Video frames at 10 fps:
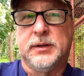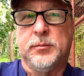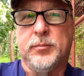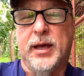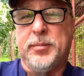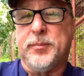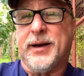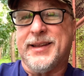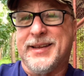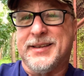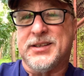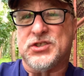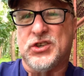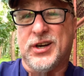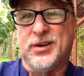maybe by the end of
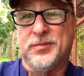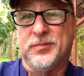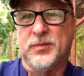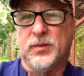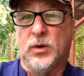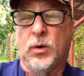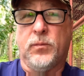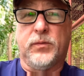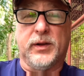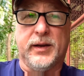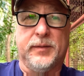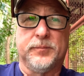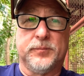this year, hopefully,